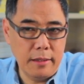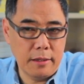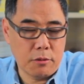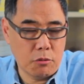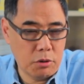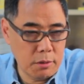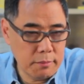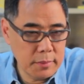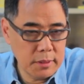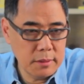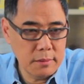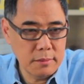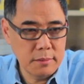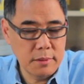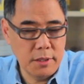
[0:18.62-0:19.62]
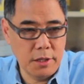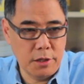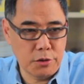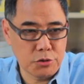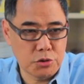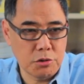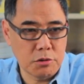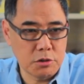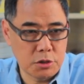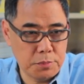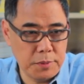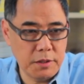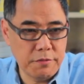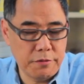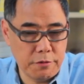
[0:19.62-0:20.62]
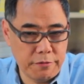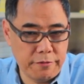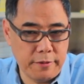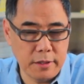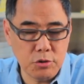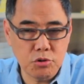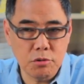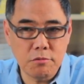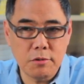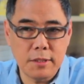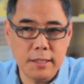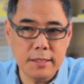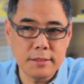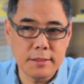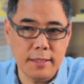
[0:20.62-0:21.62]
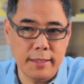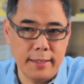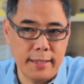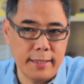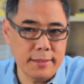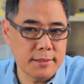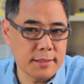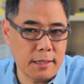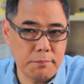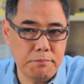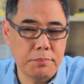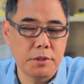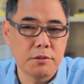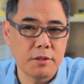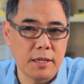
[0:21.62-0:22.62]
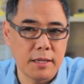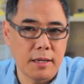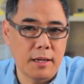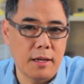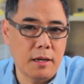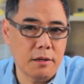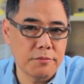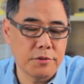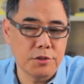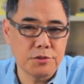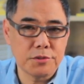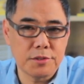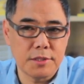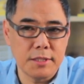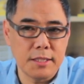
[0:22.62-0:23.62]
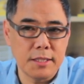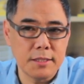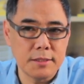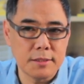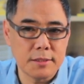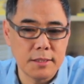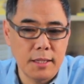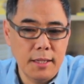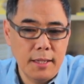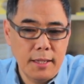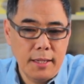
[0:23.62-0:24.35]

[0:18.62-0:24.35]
equipment, you know, so to speak, for function-wise. And I stopped building a lot of those things.